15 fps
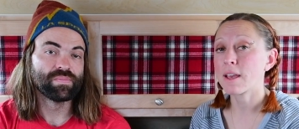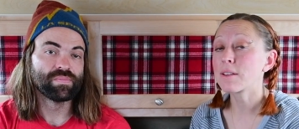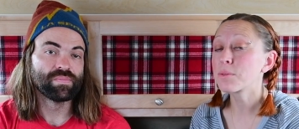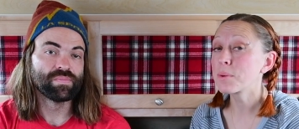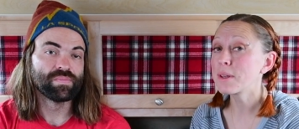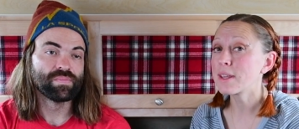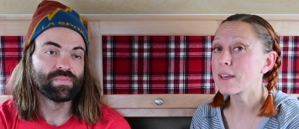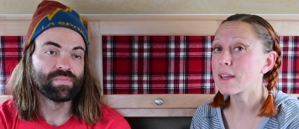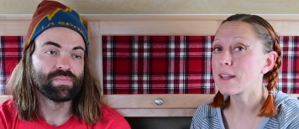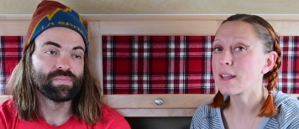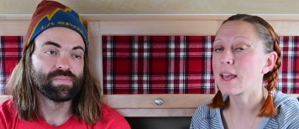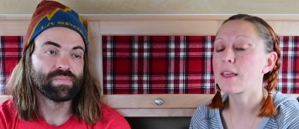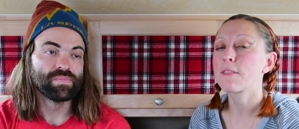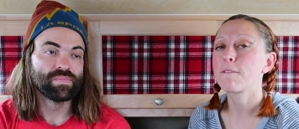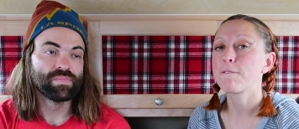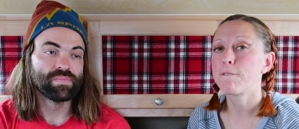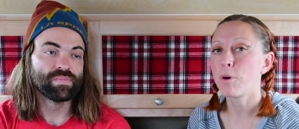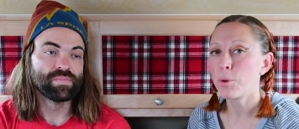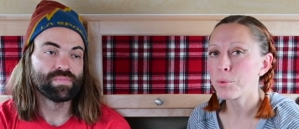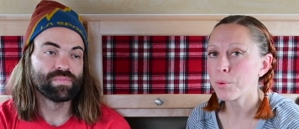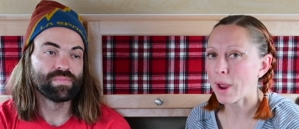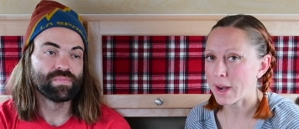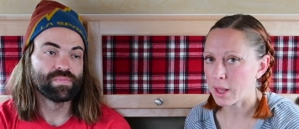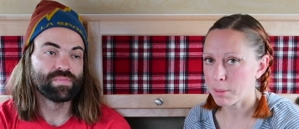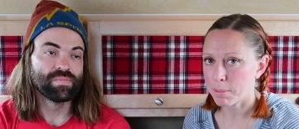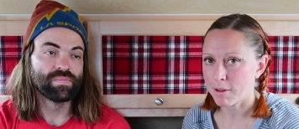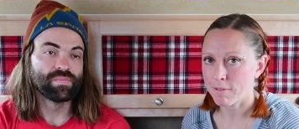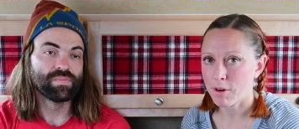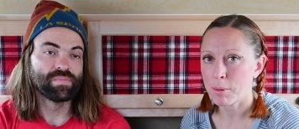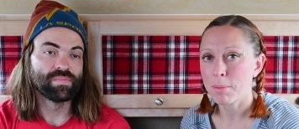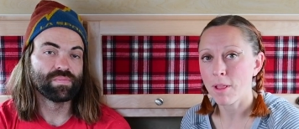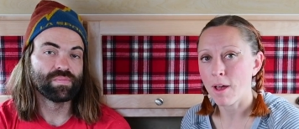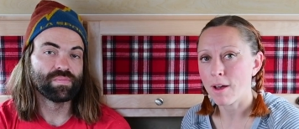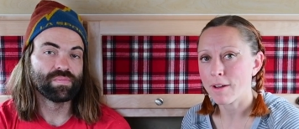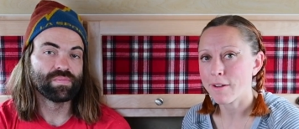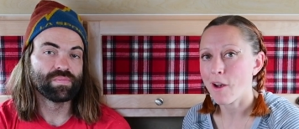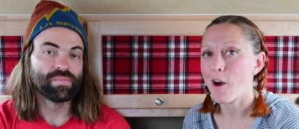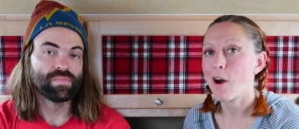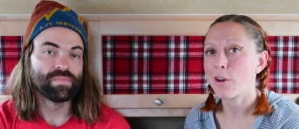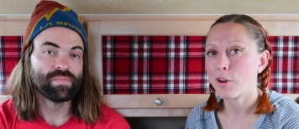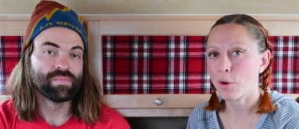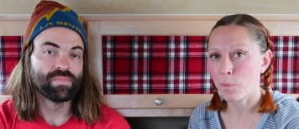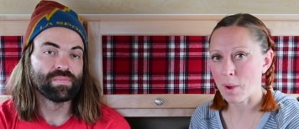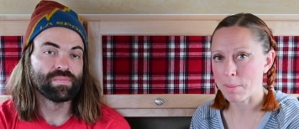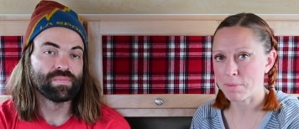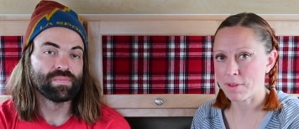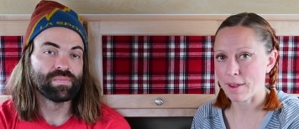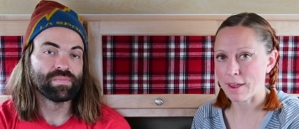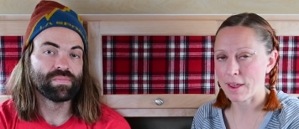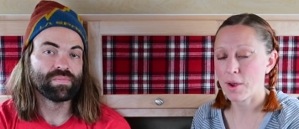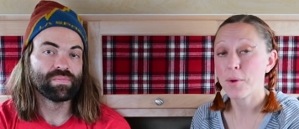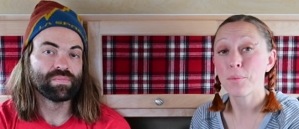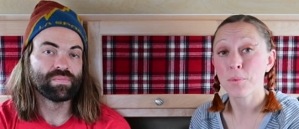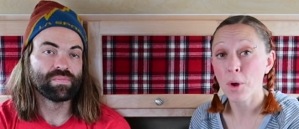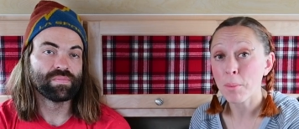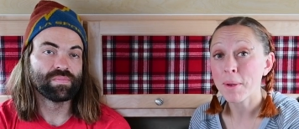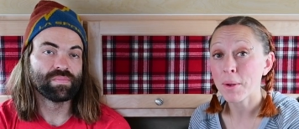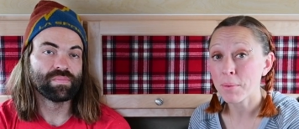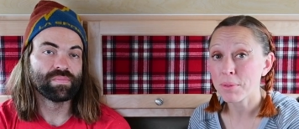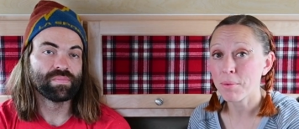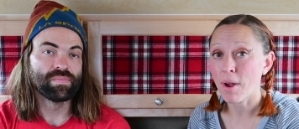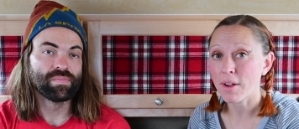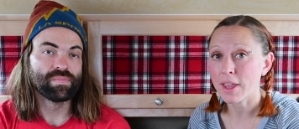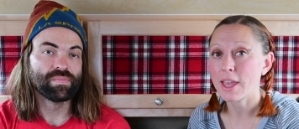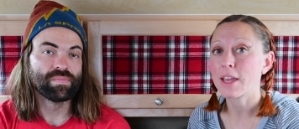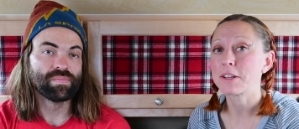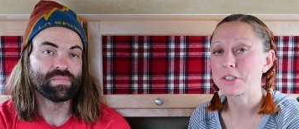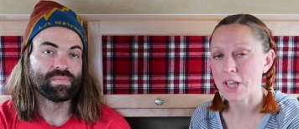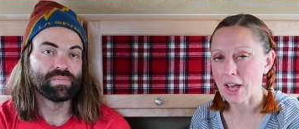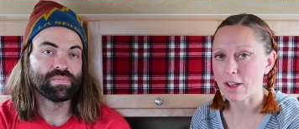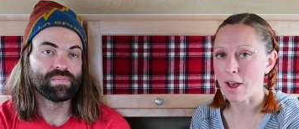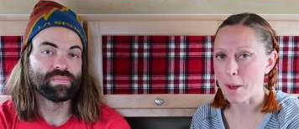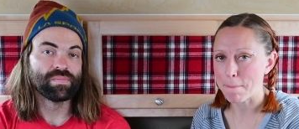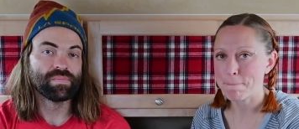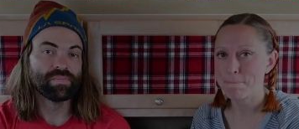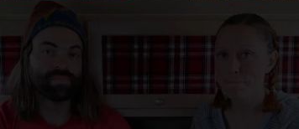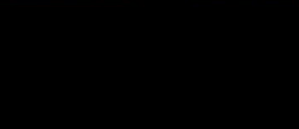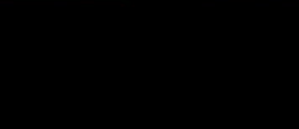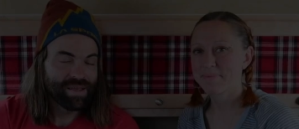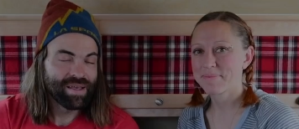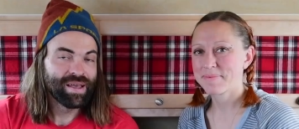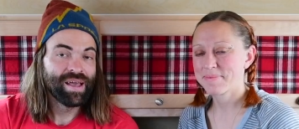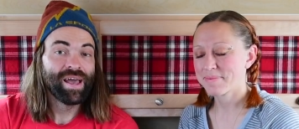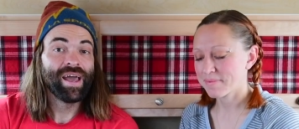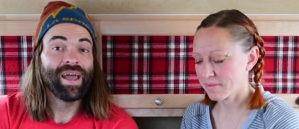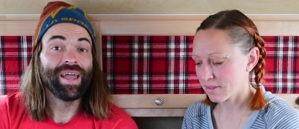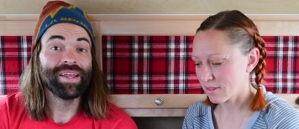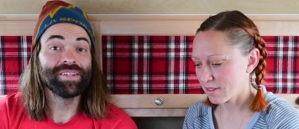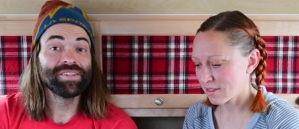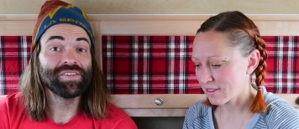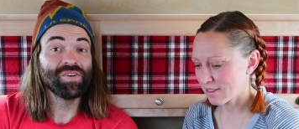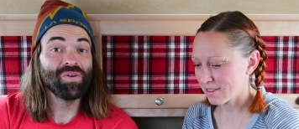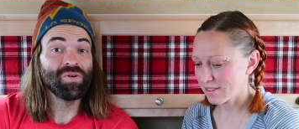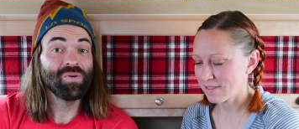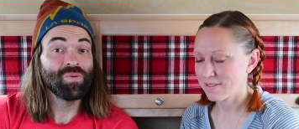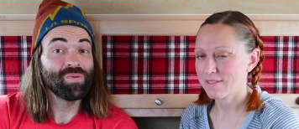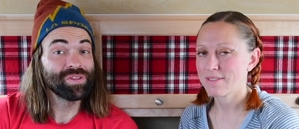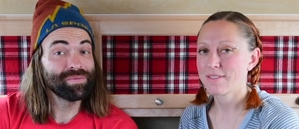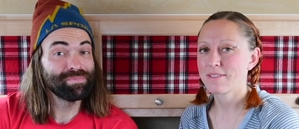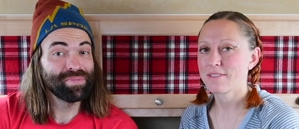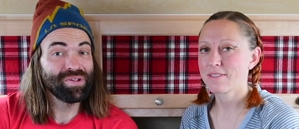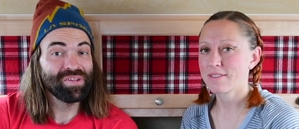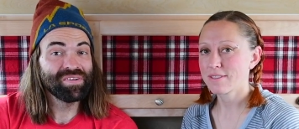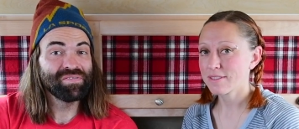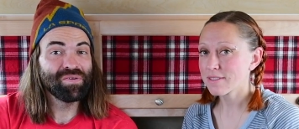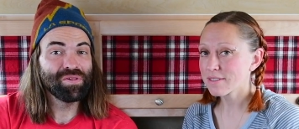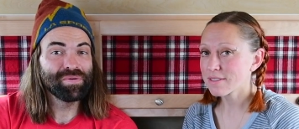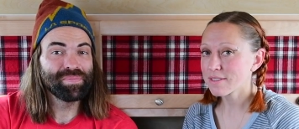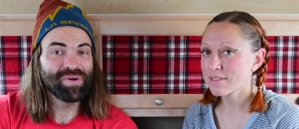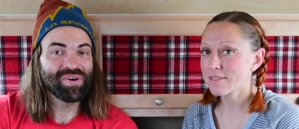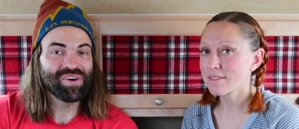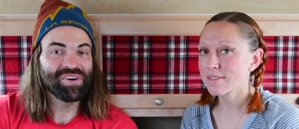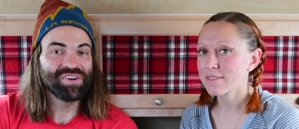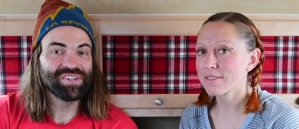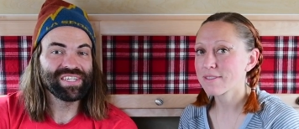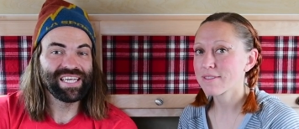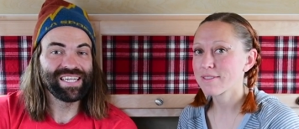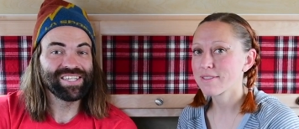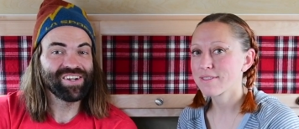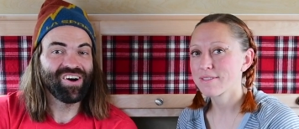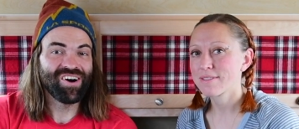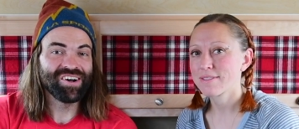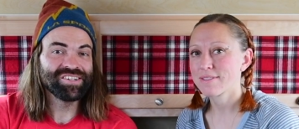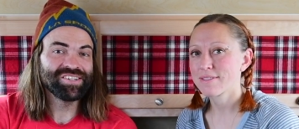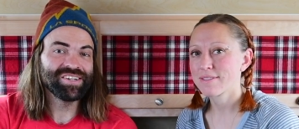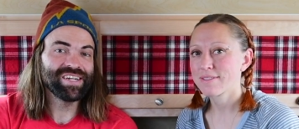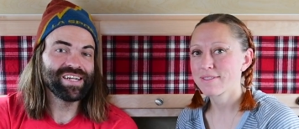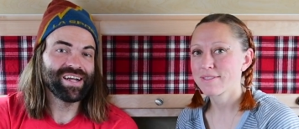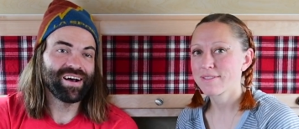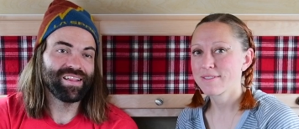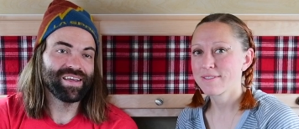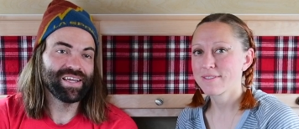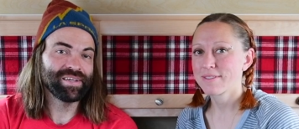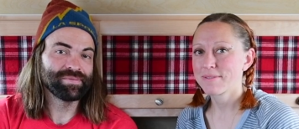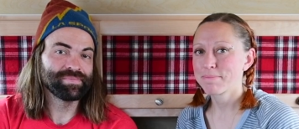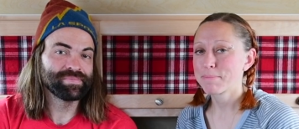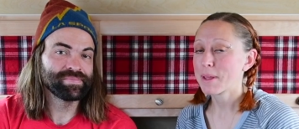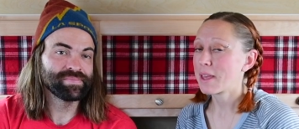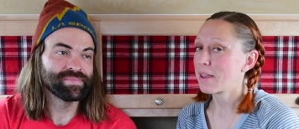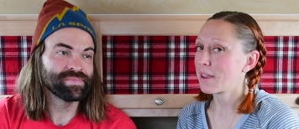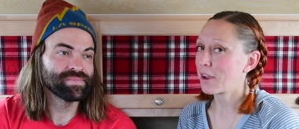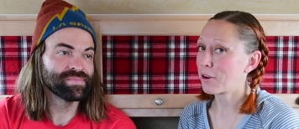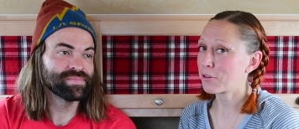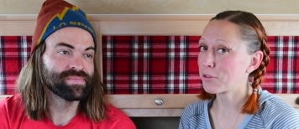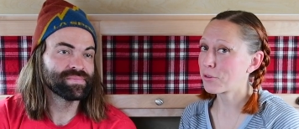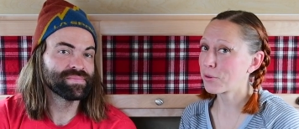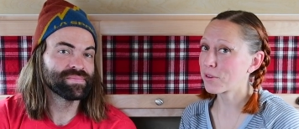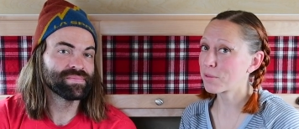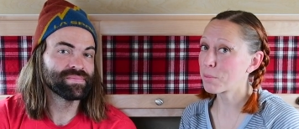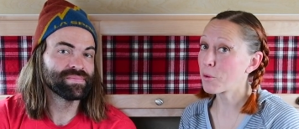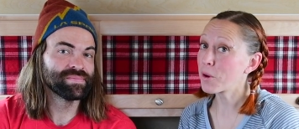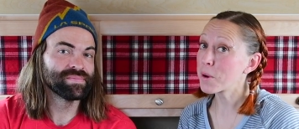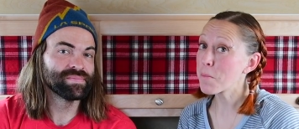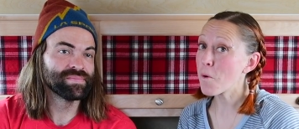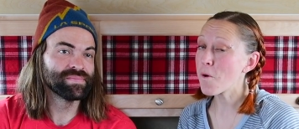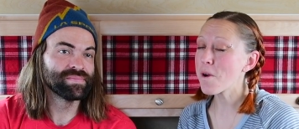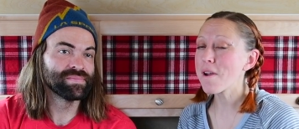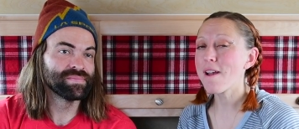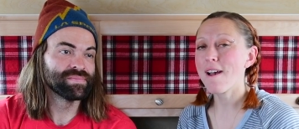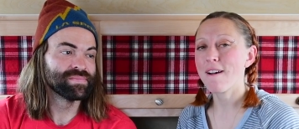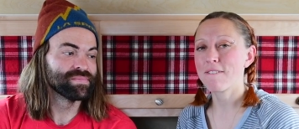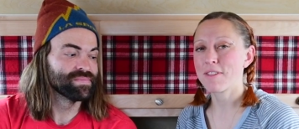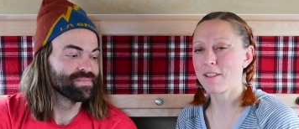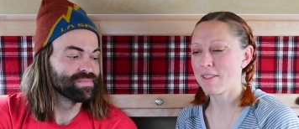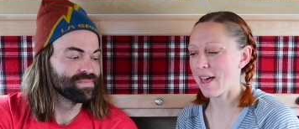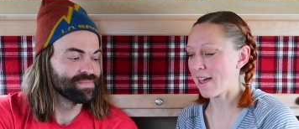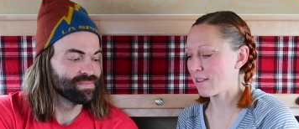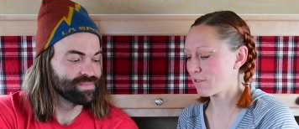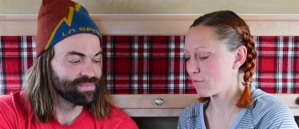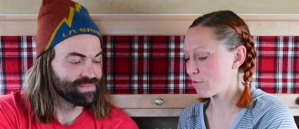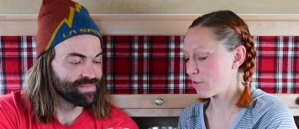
Speaker 1: things we did in the full write up of our blog on our website, roamingwithrocky.com.
Speaker 2: And so, with a belly full of burgers, it's on to Denali.
Speaker 1: Here's to exploring more of the last